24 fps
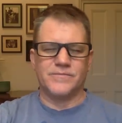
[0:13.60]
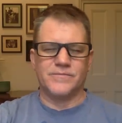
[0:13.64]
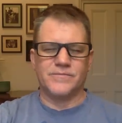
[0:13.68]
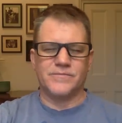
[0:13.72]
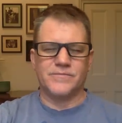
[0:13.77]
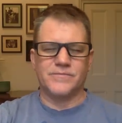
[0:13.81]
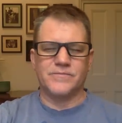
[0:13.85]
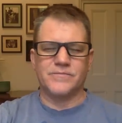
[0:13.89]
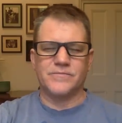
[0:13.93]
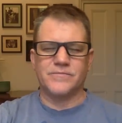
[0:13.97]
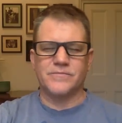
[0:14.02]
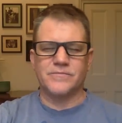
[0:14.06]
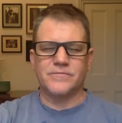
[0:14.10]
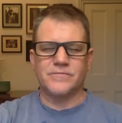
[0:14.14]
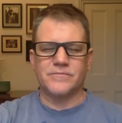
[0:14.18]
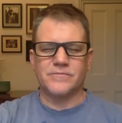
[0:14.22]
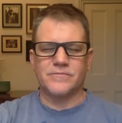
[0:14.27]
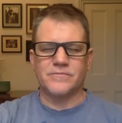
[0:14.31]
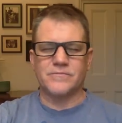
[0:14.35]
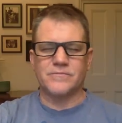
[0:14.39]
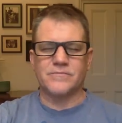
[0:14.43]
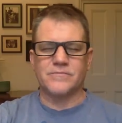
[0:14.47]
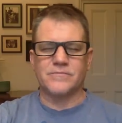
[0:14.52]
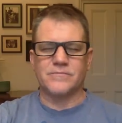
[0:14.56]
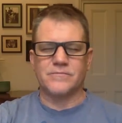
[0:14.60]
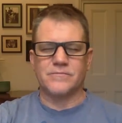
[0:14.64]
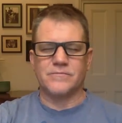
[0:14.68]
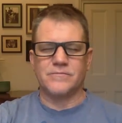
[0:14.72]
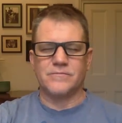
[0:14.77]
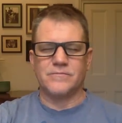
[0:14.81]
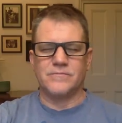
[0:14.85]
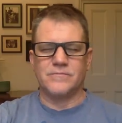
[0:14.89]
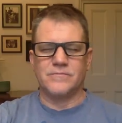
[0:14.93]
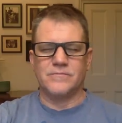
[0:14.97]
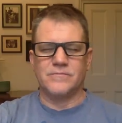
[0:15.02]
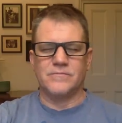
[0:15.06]

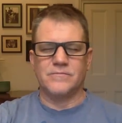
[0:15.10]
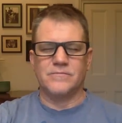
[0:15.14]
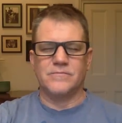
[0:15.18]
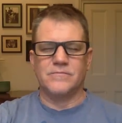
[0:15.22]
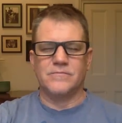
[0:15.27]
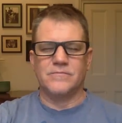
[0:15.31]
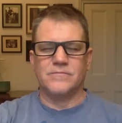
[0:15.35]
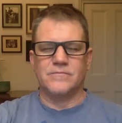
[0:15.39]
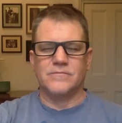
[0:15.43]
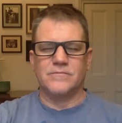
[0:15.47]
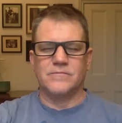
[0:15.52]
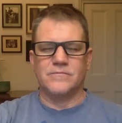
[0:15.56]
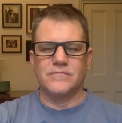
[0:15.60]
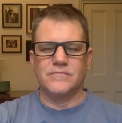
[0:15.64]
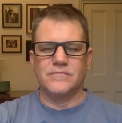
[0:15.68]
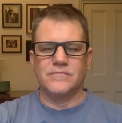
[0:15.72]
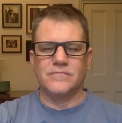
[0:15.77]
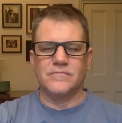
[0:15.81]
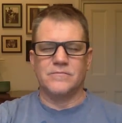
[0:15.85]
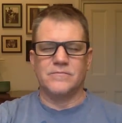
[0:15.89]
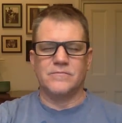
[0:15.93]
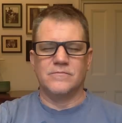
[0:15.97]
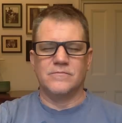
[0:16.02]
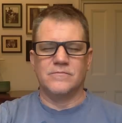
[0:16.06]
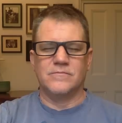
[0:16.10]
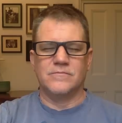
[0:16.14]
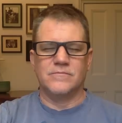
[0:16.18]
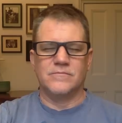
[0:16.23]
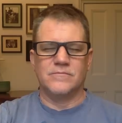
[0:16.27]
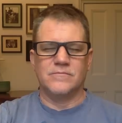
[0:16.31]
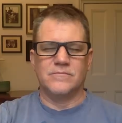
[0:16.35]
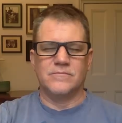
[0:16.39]
(no one is talking)